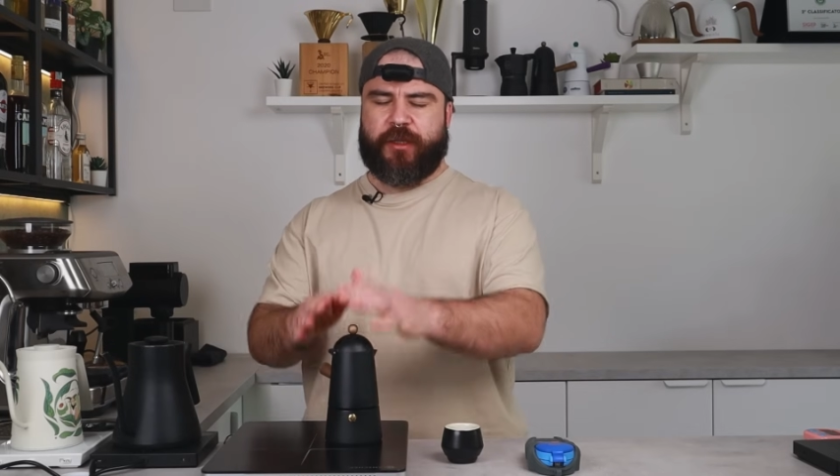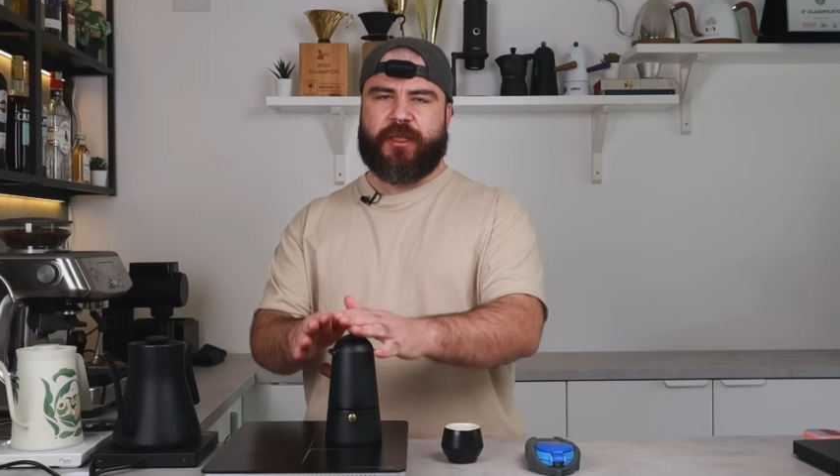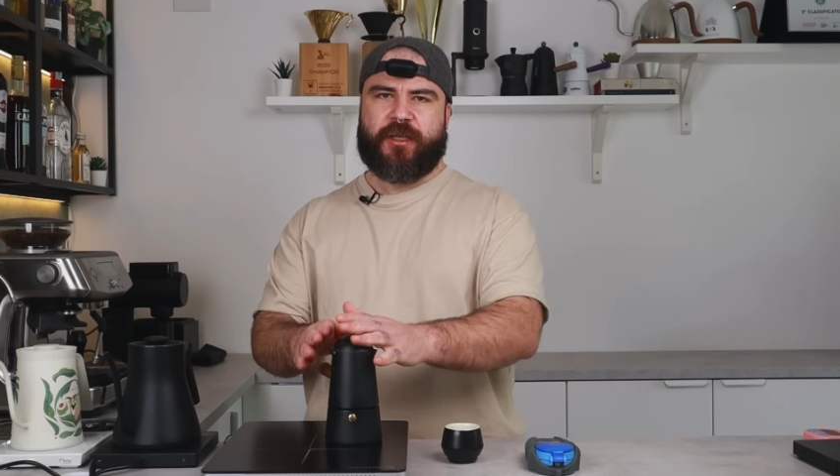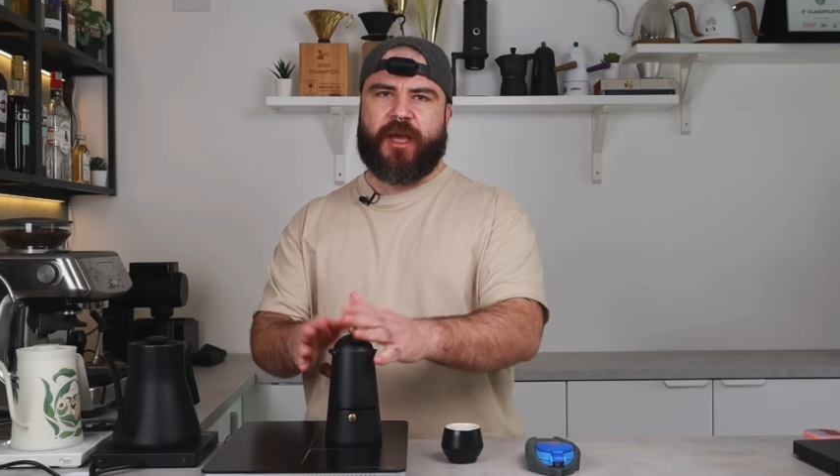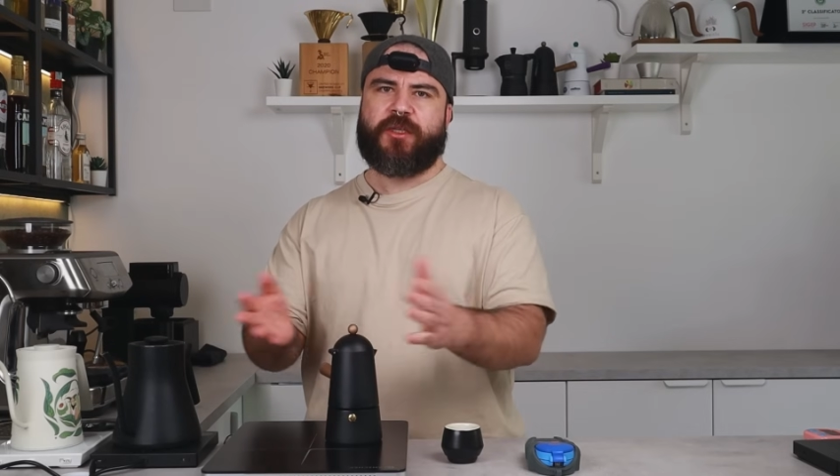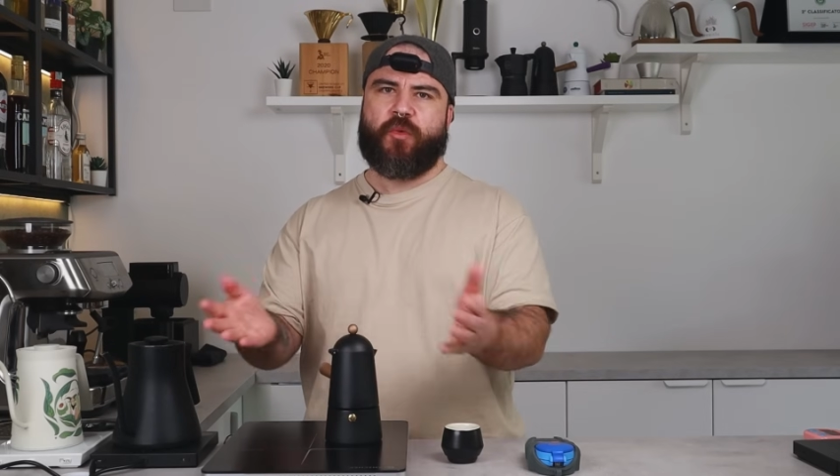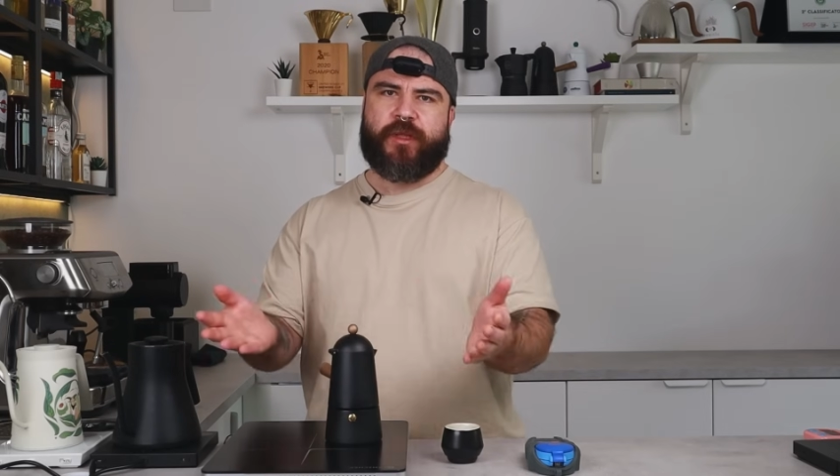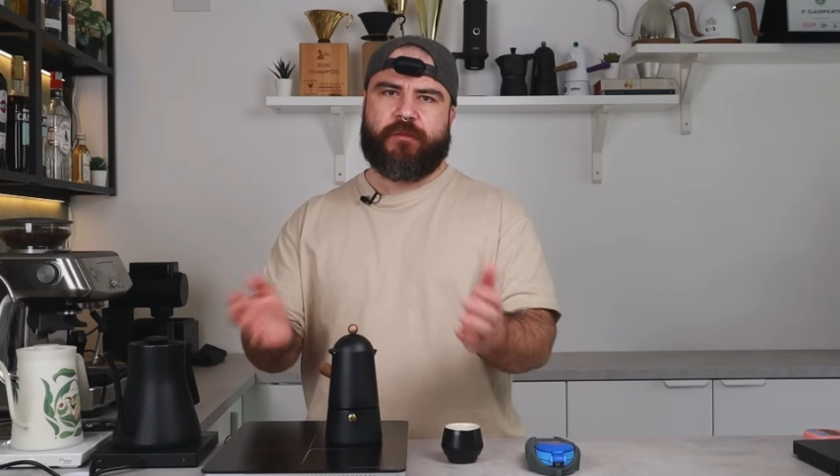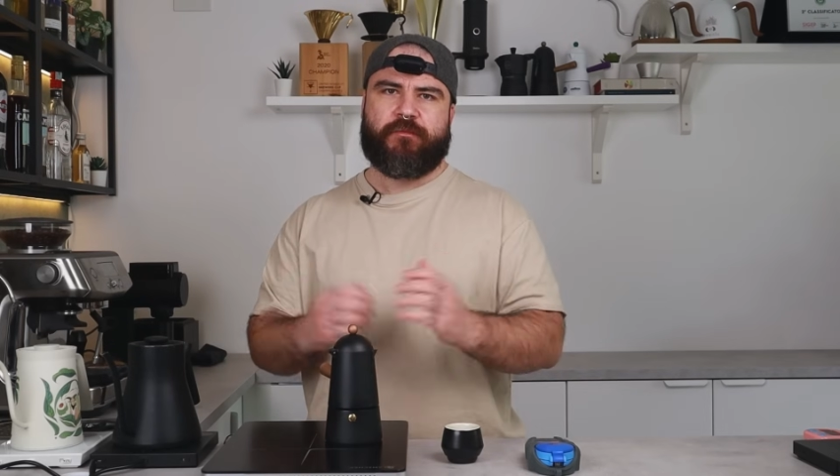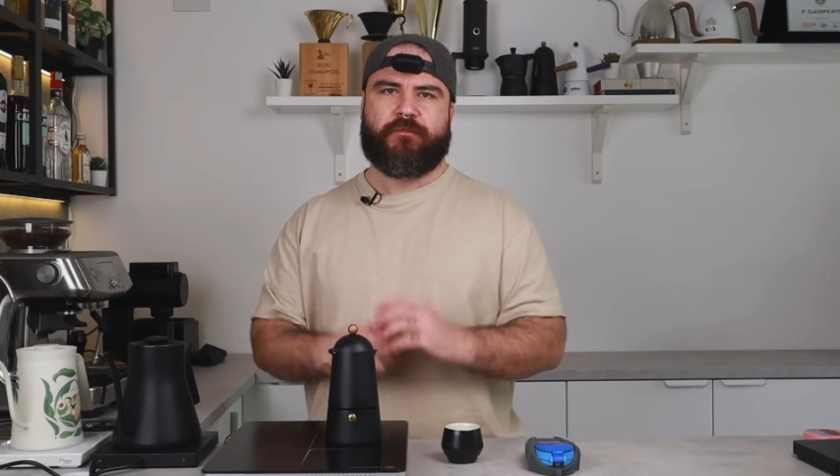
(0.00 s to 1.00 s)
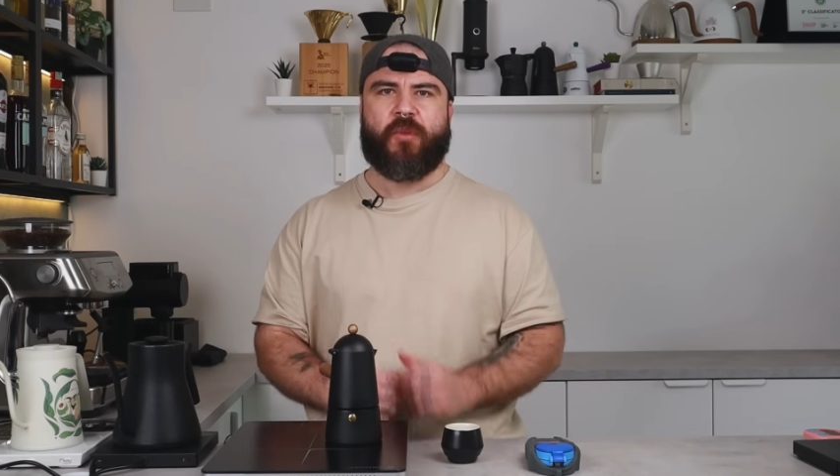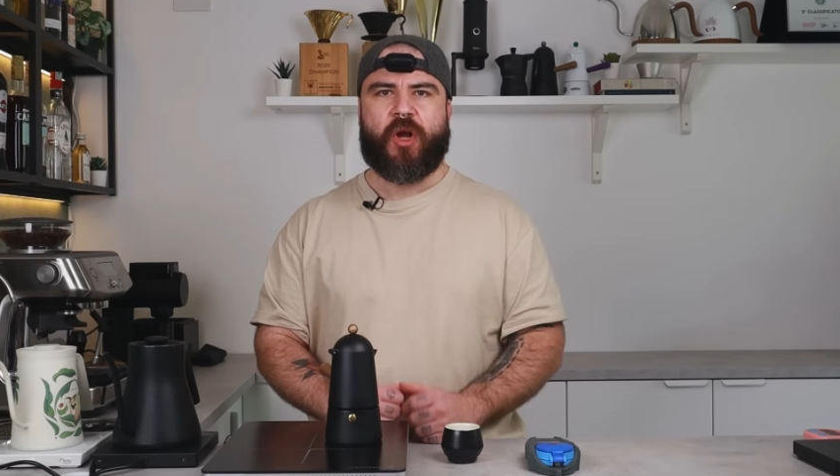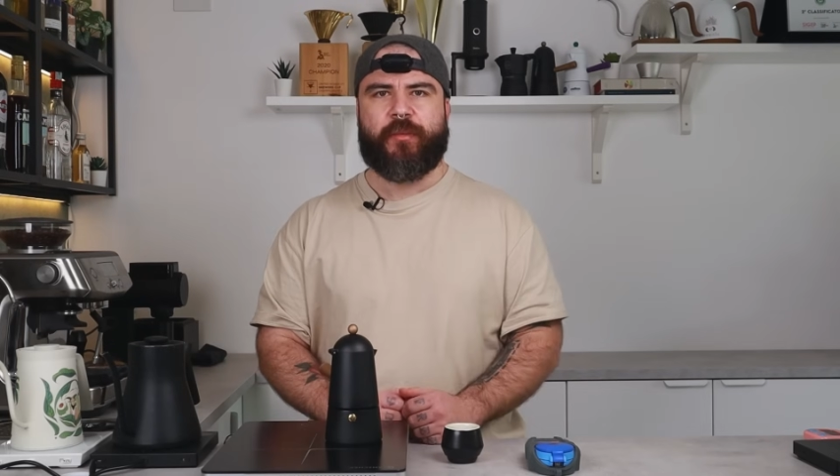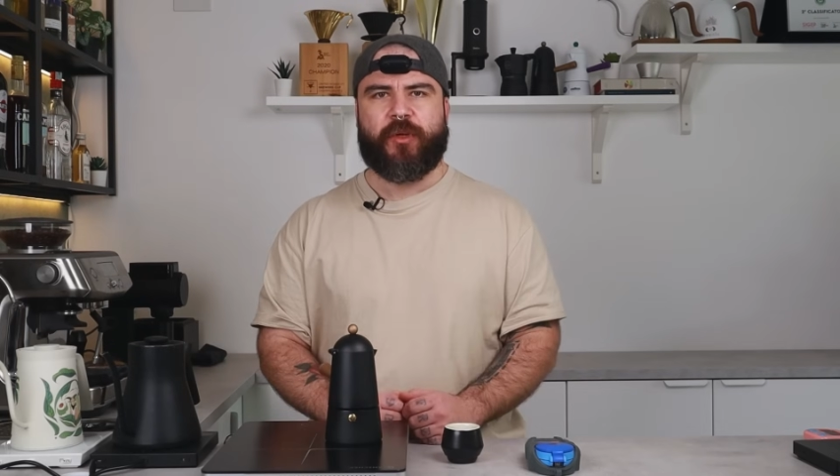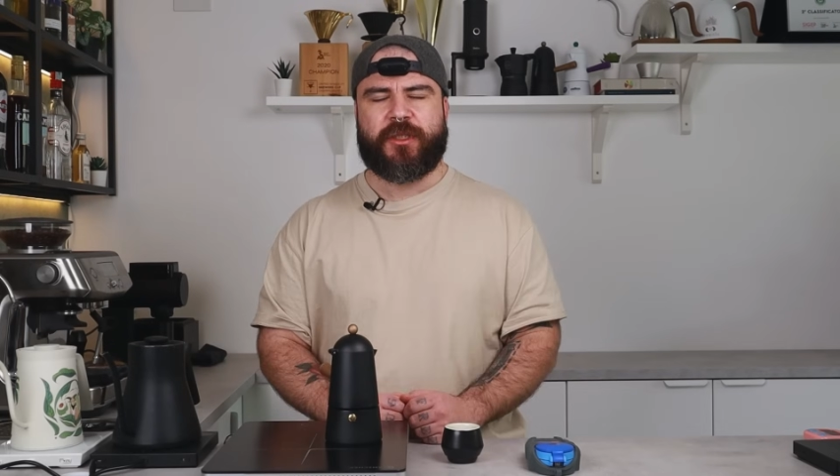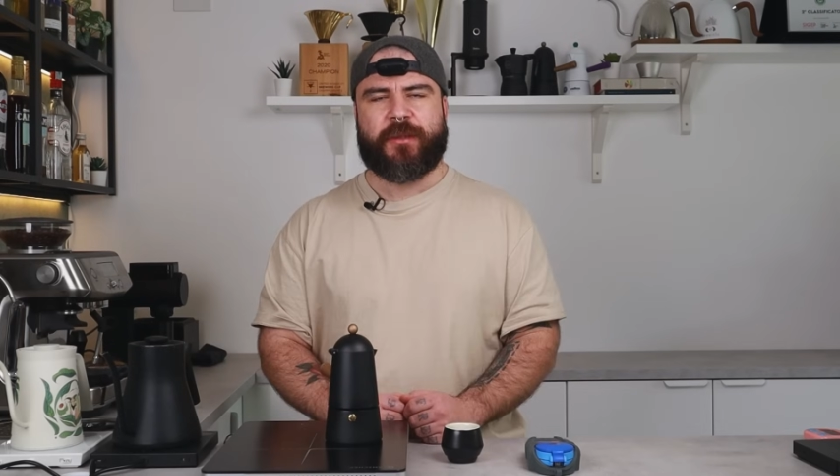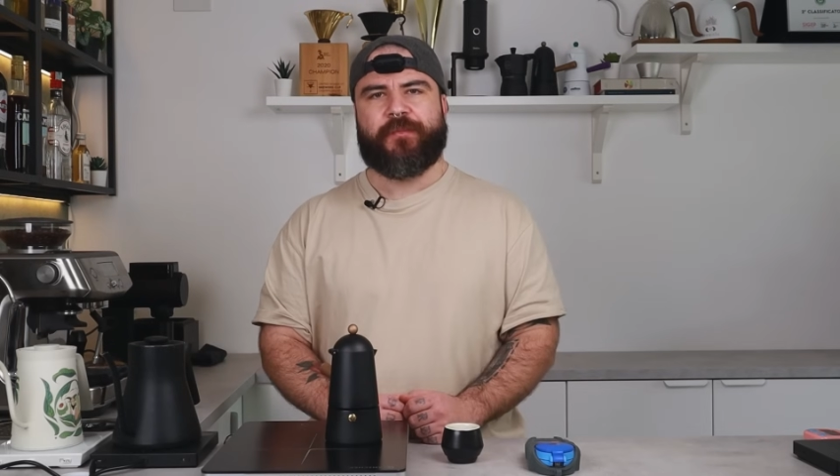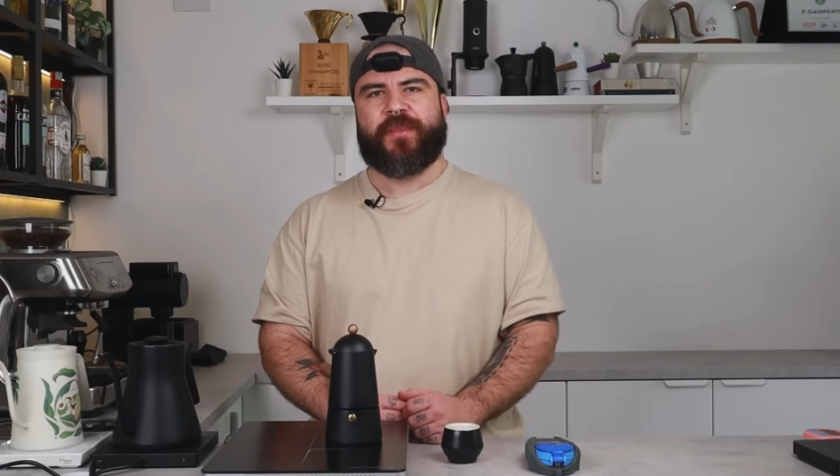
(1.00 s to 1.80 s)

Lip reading: in this case with mocha pots,